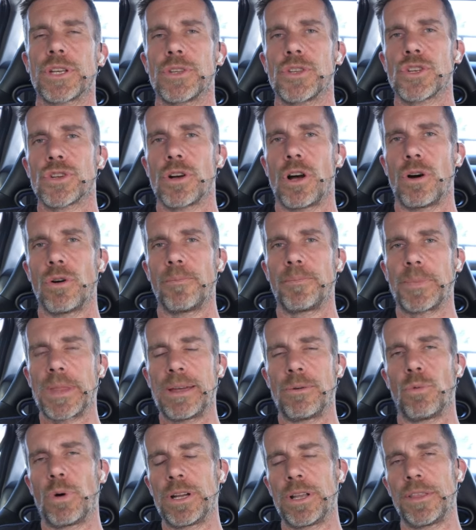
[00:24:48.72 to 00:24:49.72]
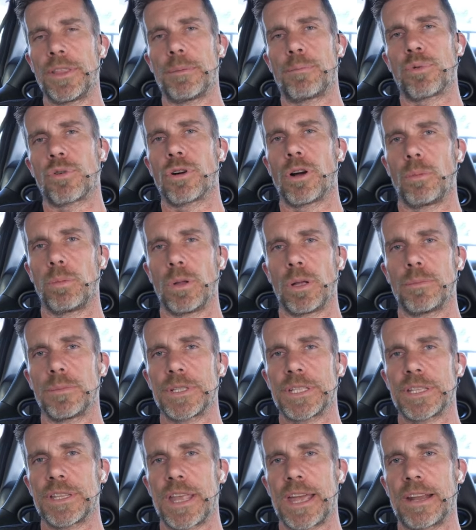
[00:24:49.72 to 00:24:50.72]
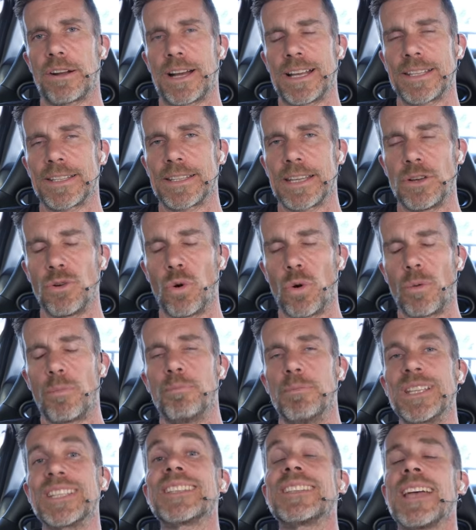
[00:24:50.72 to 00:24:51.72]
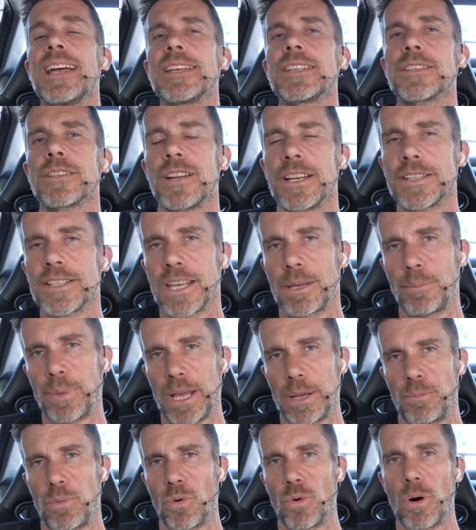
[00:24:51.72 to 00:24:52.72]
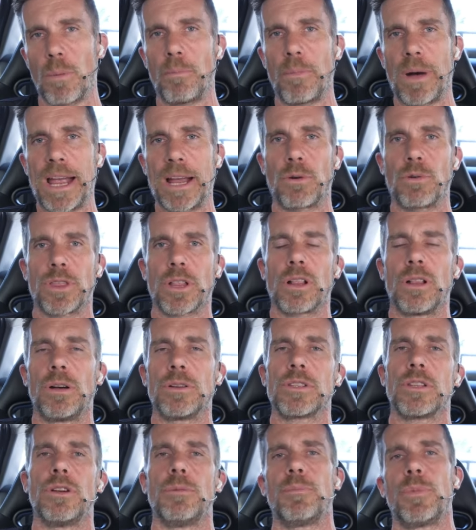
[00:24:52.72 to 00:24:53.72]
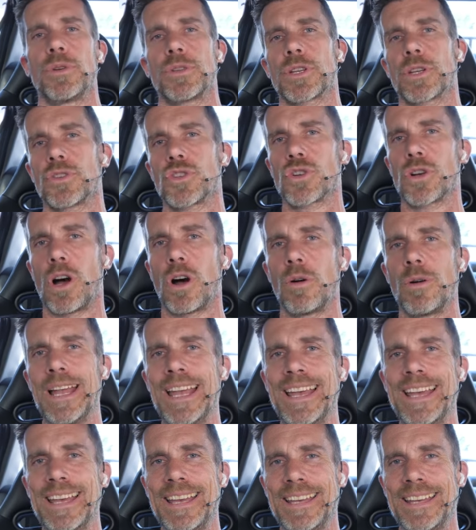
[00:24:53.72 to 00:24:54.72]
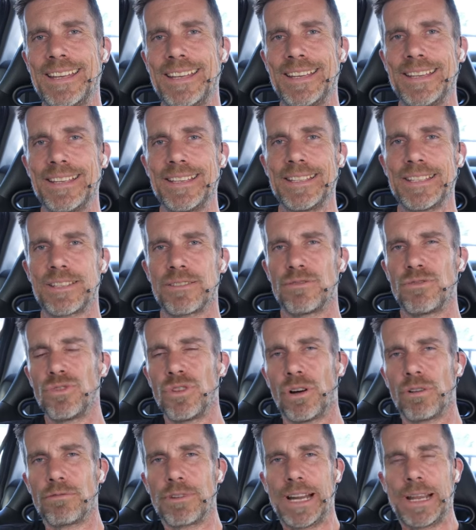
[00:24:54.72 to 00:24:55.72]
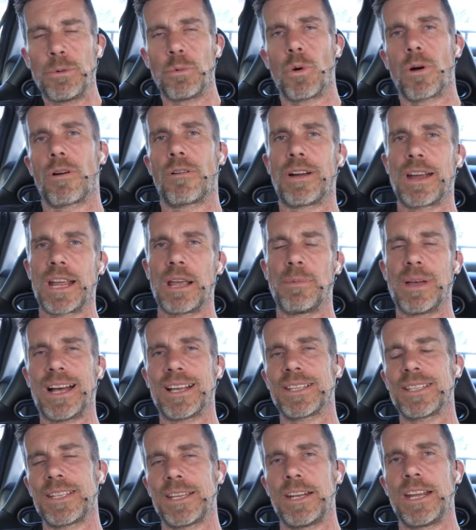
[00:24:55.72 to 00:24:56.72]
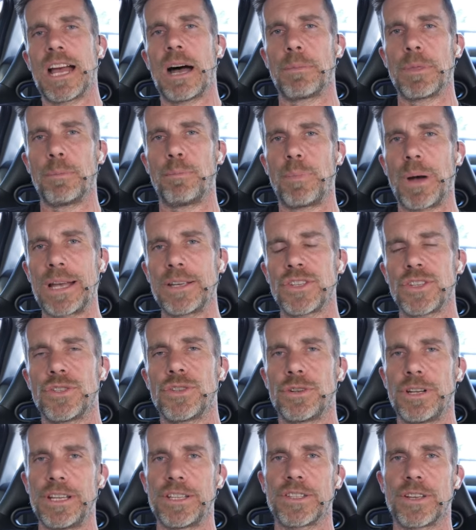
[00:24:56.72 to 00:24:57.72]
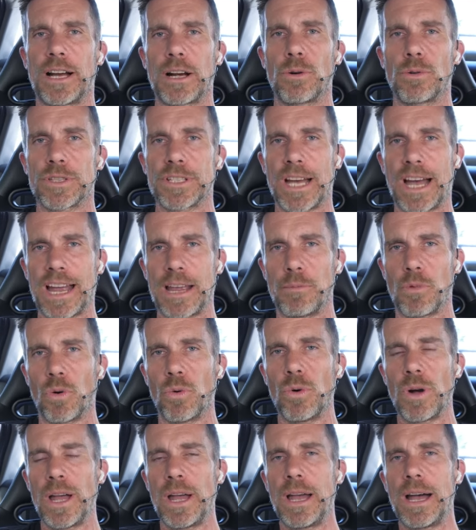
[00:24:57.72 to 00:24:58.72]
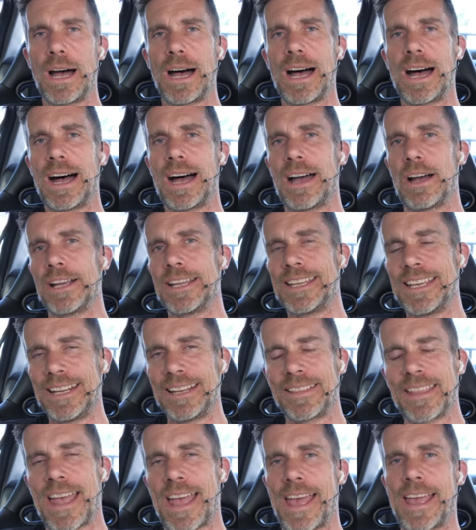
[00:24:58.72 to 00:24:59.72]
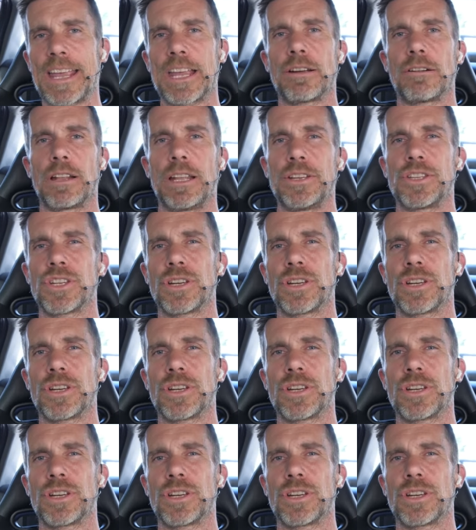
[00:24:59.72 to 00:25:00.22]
control. And one of the problems that I see, or mistakes that I see people make with closed loop boost control, is not really worrying about setting up the base duty cycle table and getting that accurately